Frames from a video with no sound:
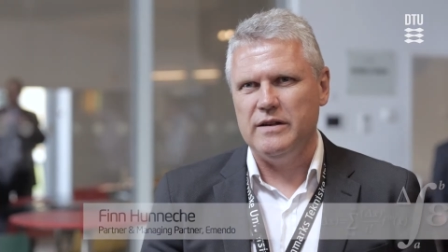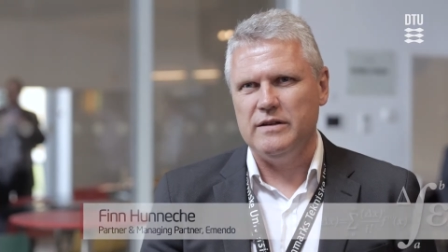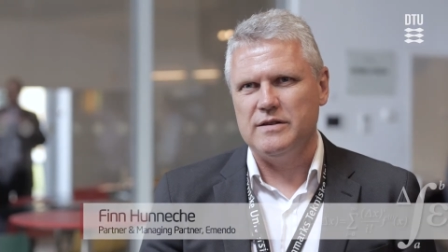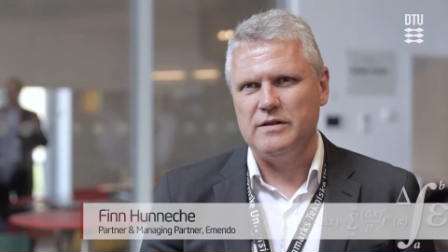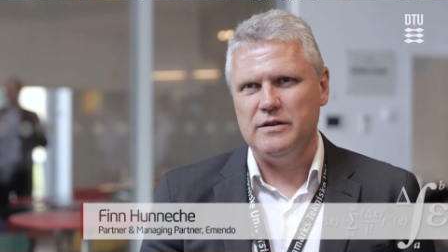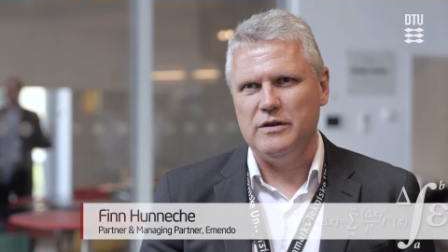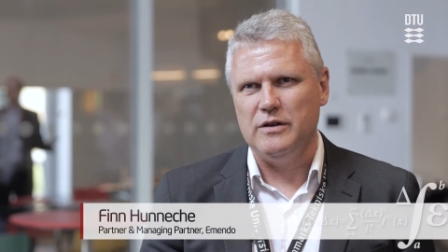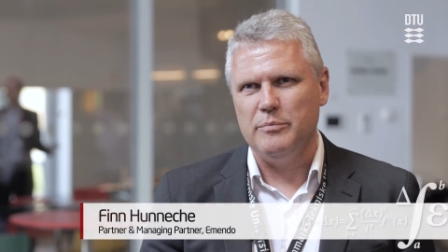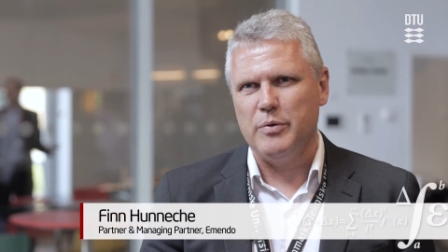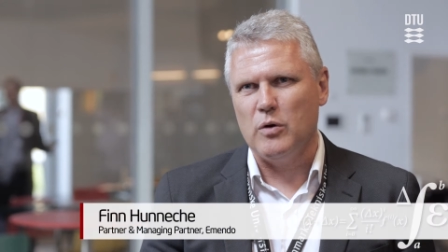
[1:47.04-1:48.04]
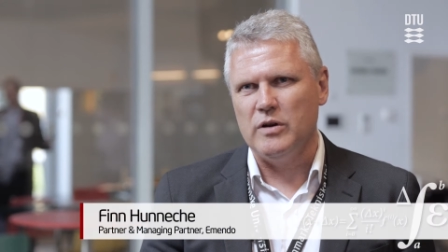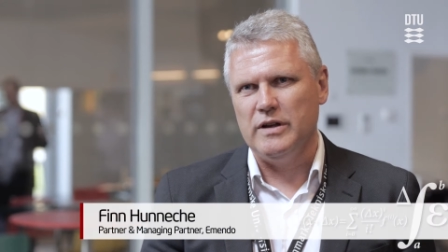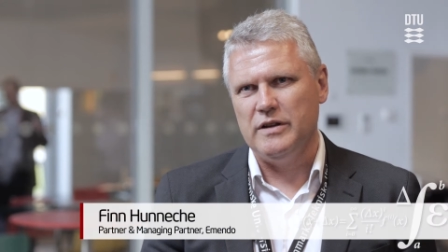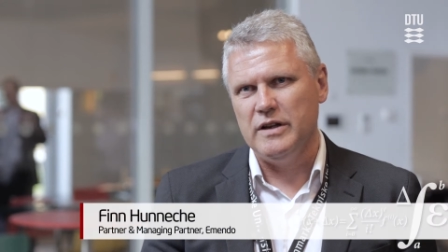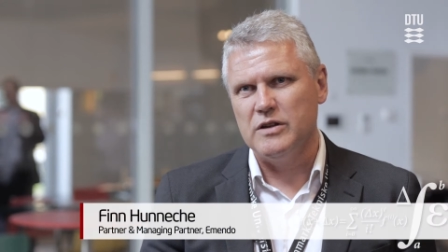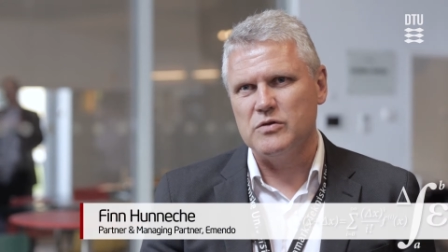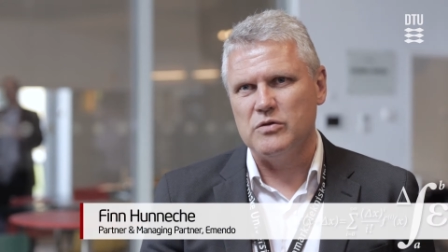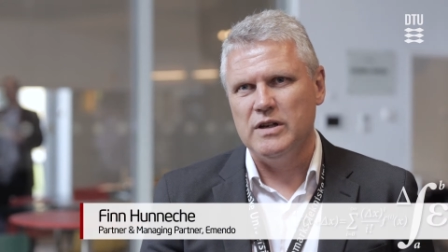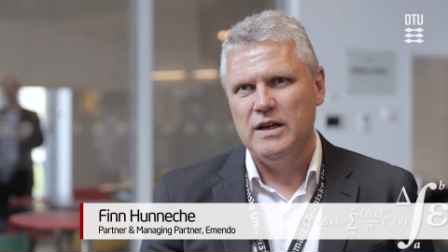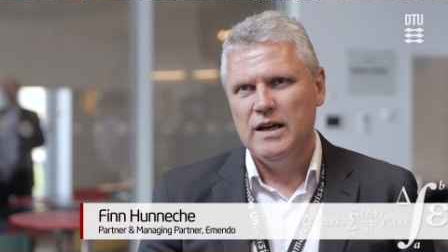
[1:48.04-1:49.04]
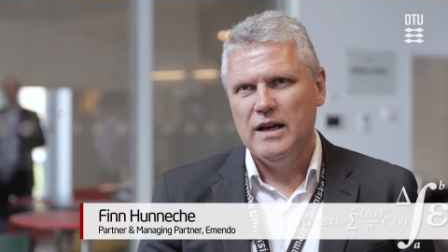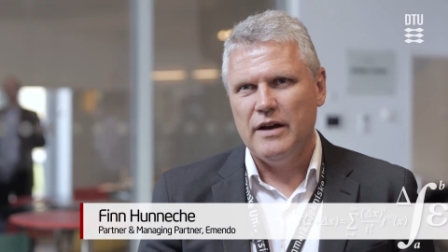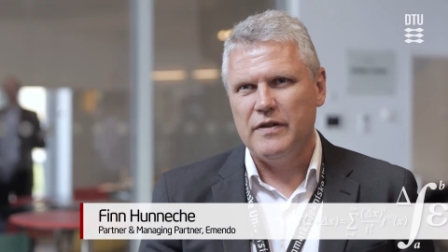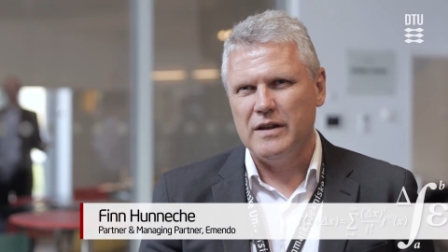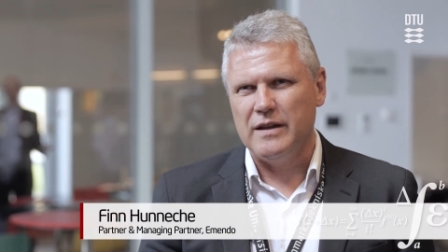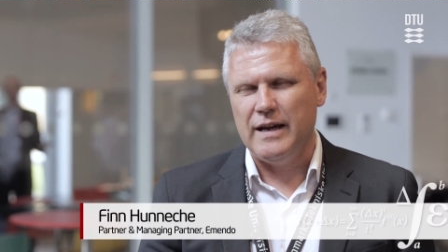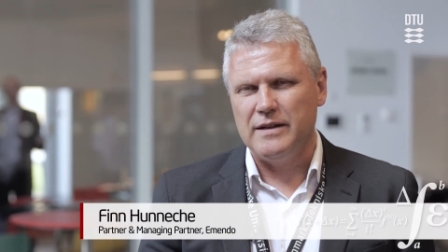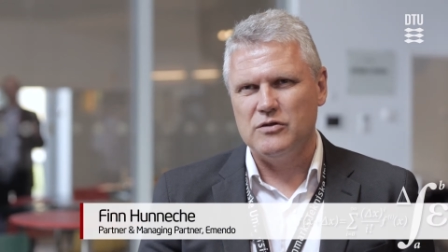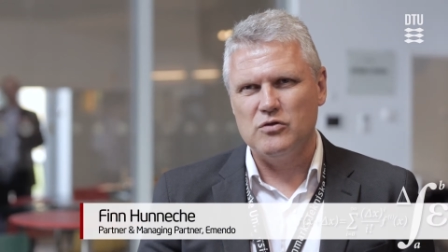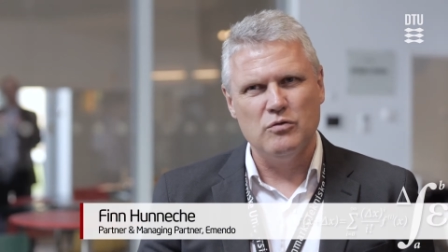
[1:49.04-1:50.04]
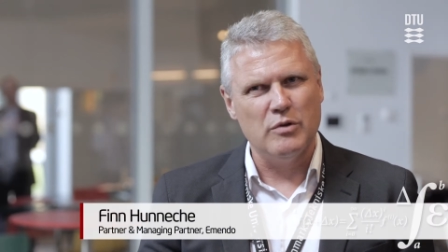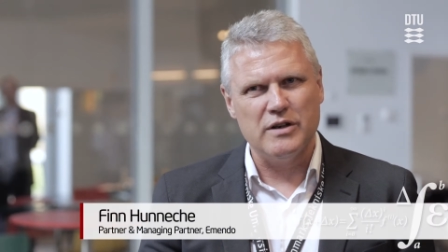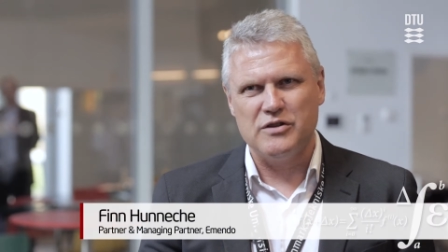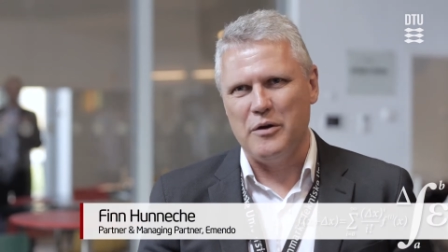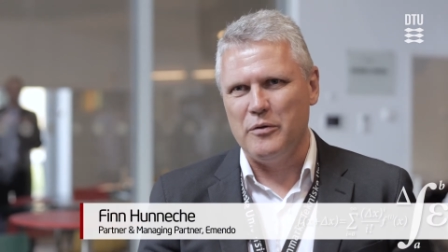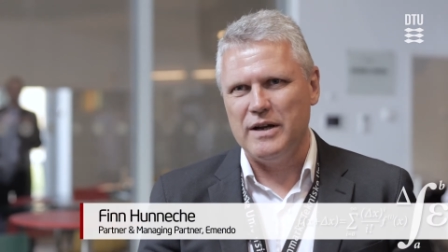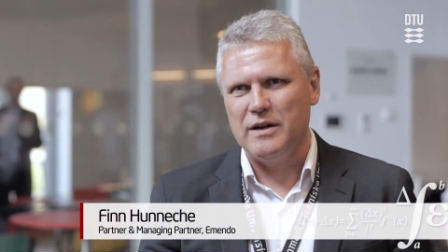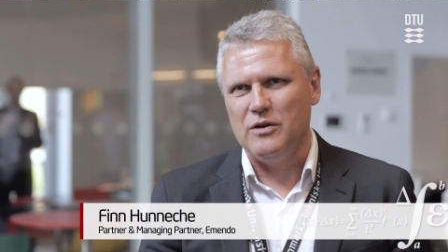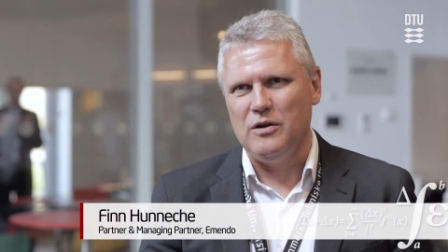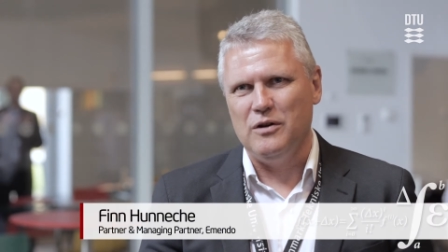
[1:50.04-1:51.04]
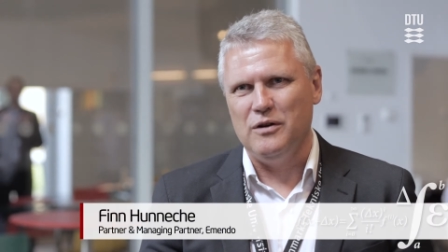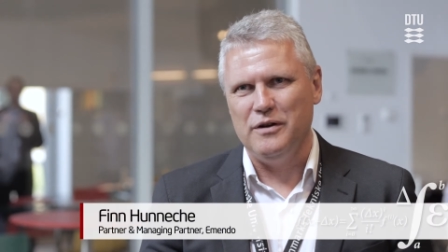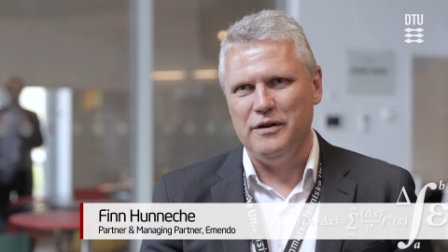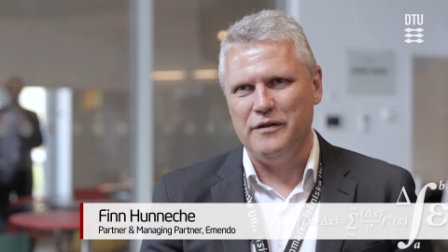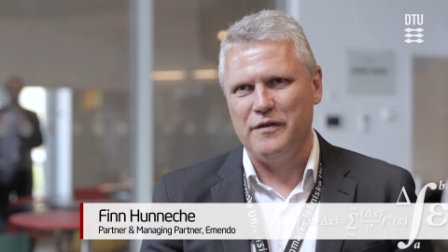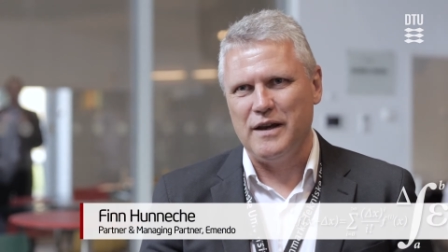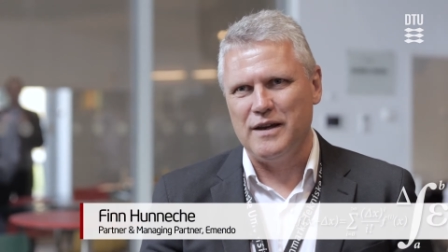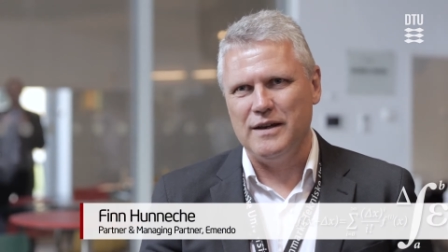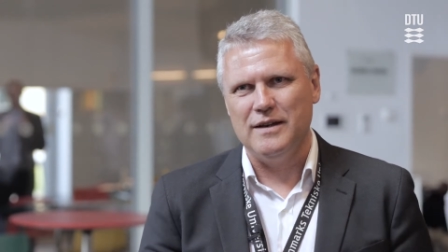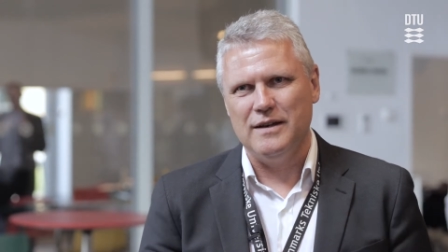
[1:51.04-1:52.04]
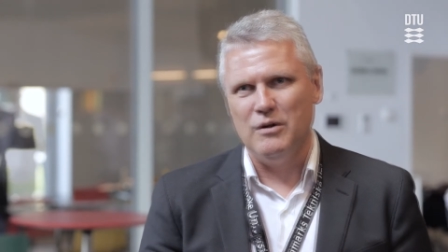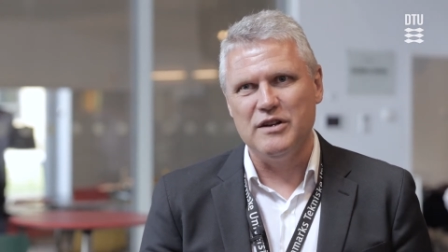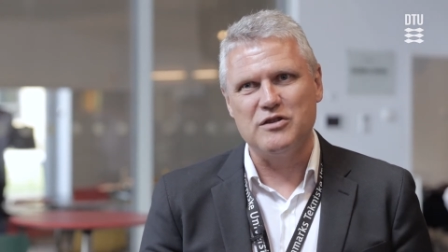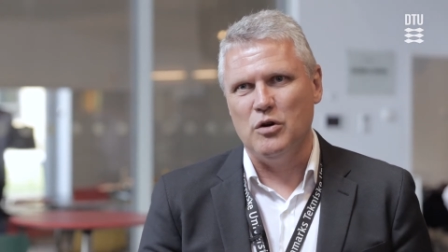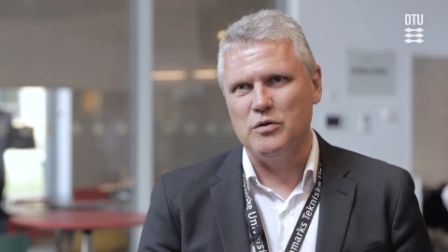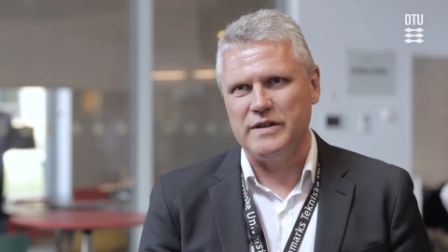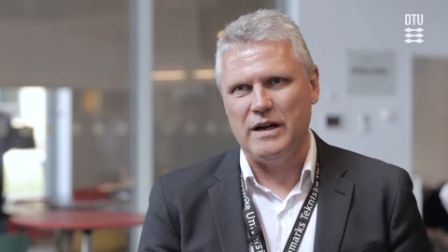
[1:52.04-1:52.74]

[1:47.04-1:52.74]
is uh, important in the industry, I think that too much theoretical uh, thinking really slows